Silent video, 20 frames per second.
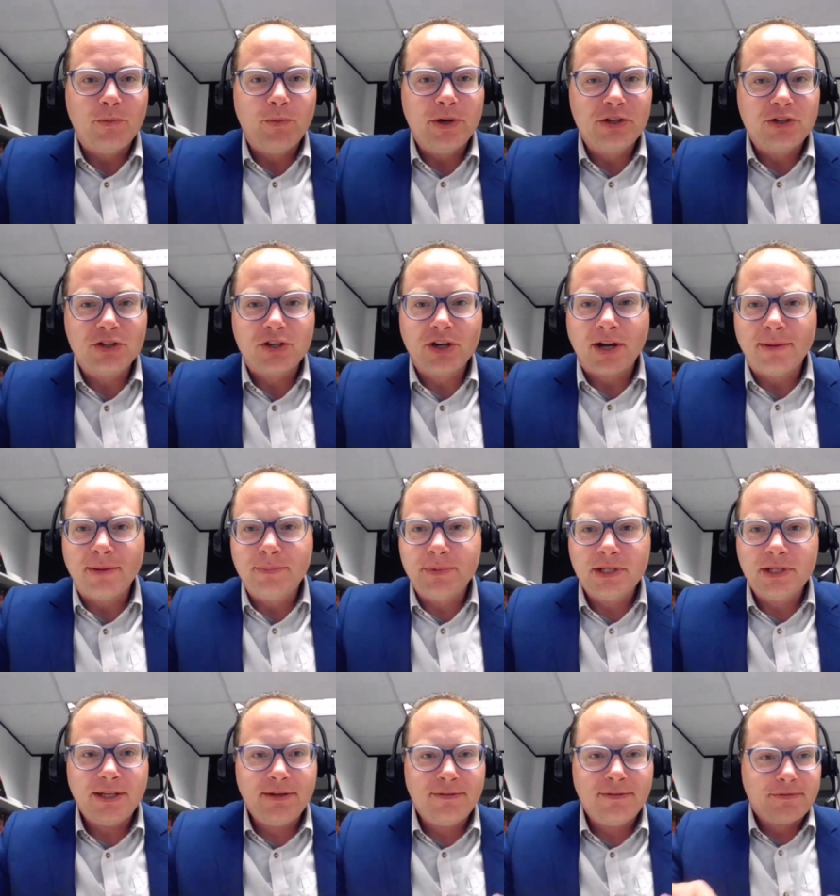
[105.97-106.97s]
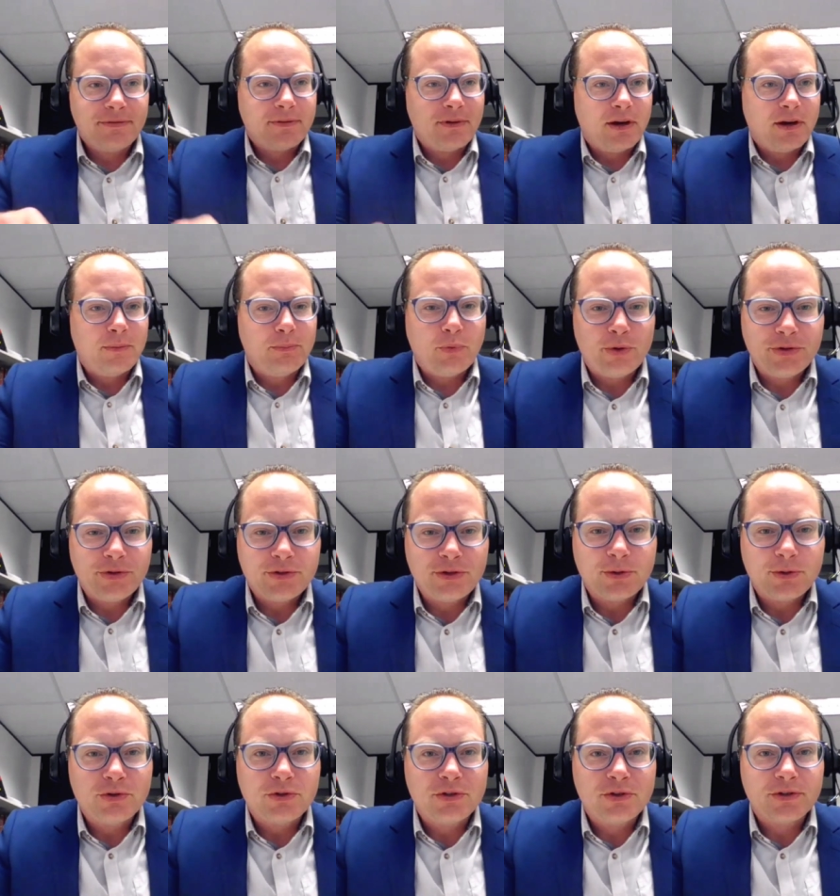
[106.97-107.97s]
which I believe uh,
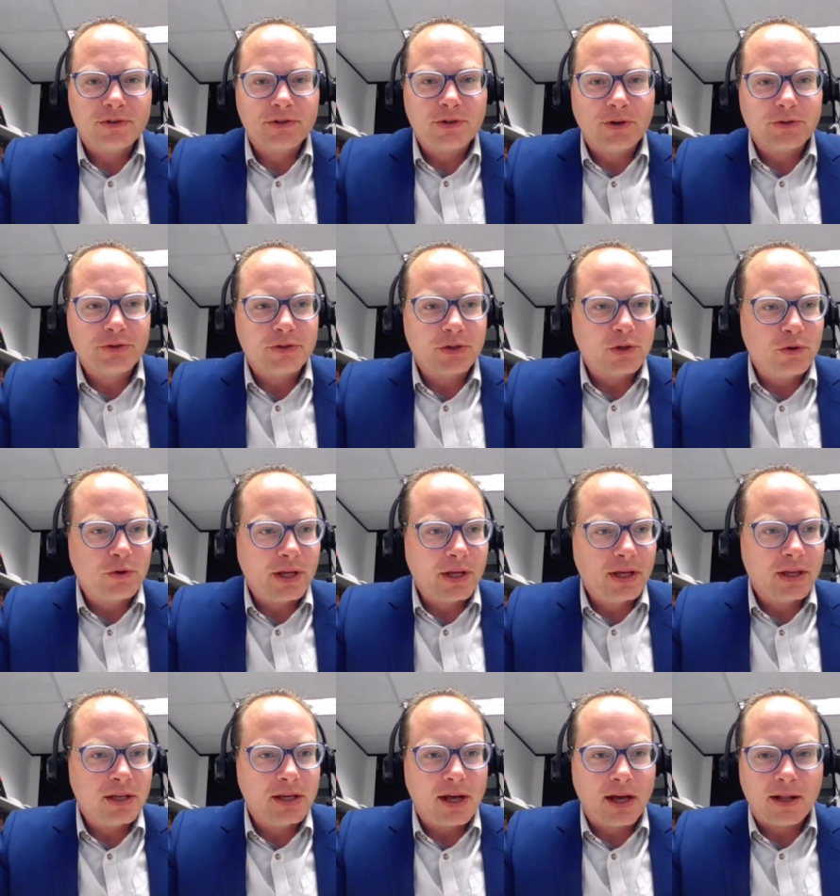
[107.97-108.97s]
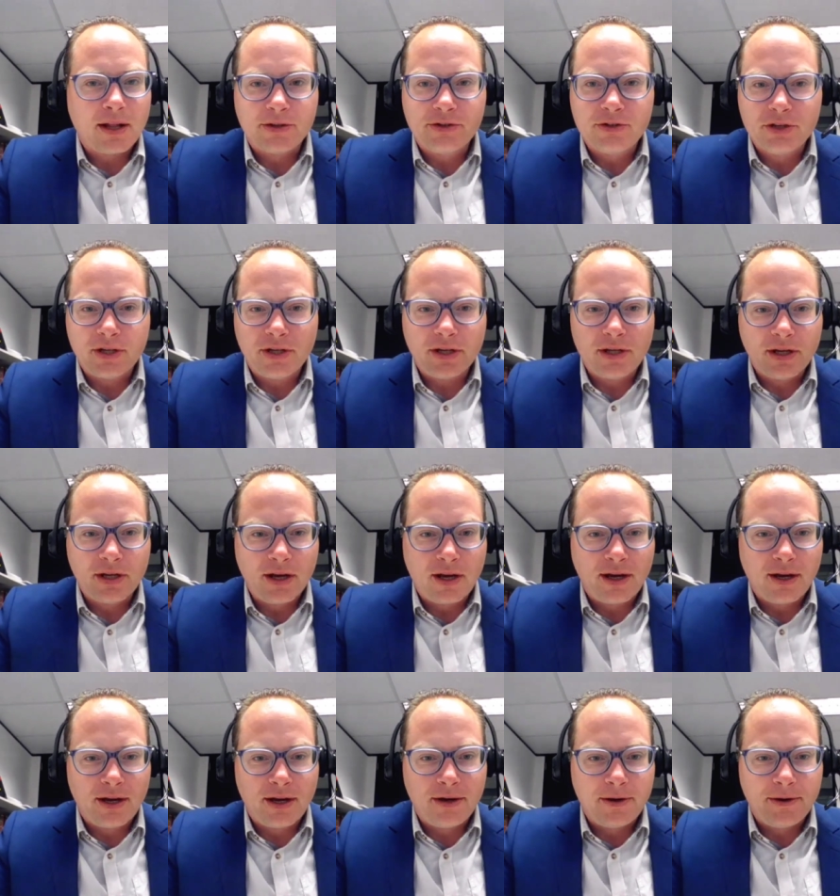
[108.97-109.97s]
Boys-Stones just calls it Greek theology,
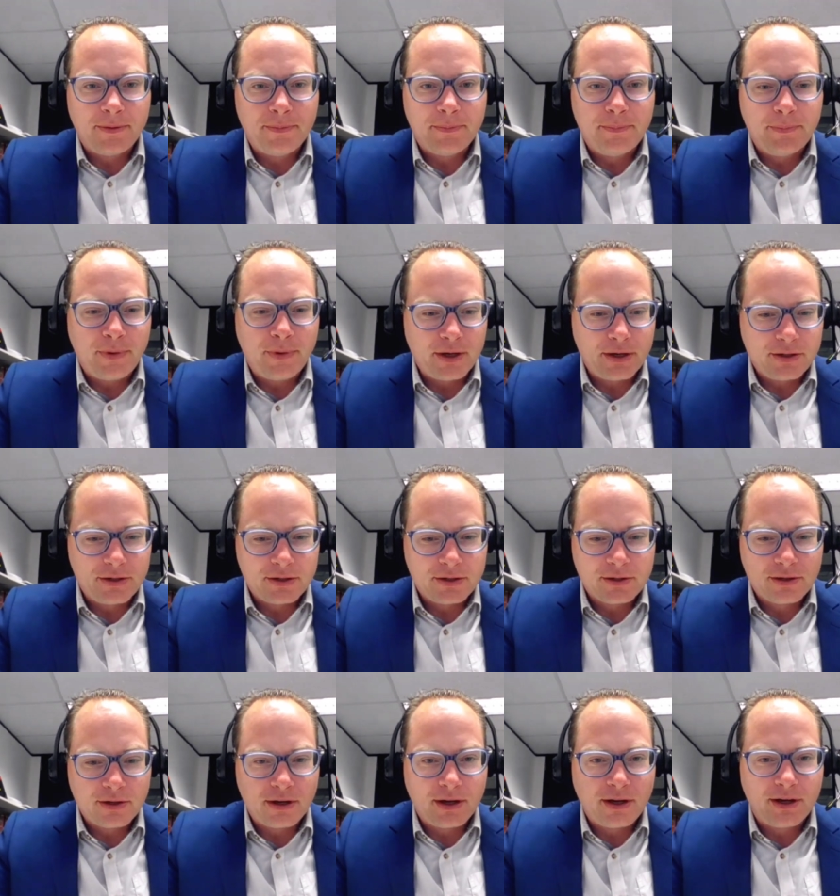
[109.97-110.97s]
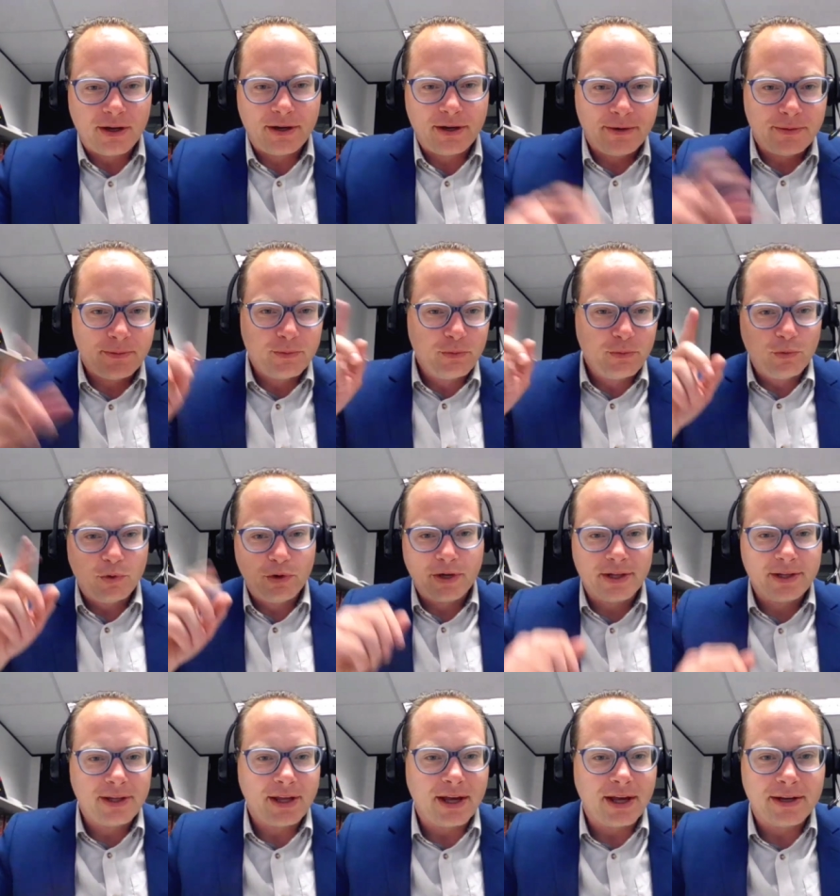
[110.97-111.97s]
uh, but uh, we'll
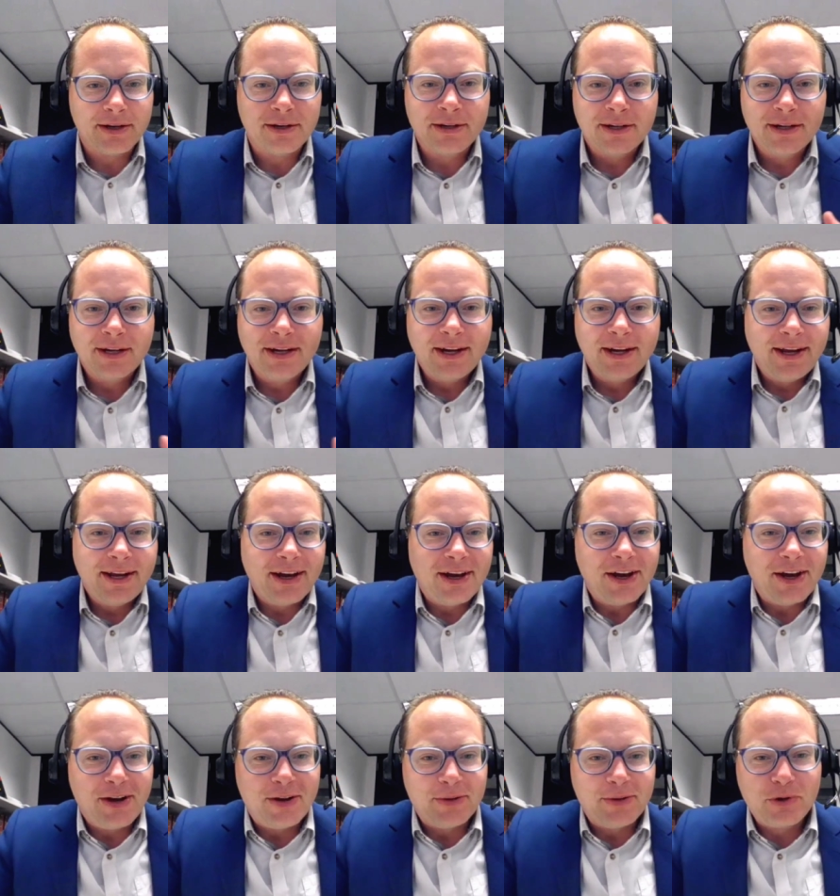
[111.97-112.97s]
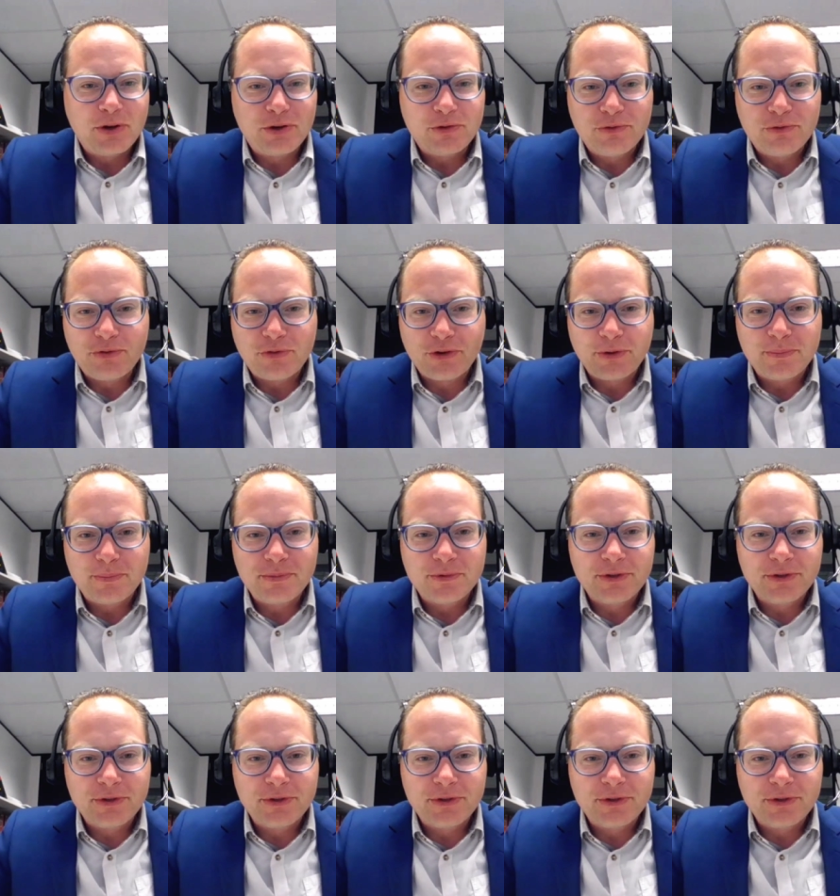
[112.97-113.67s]
get that um, fragments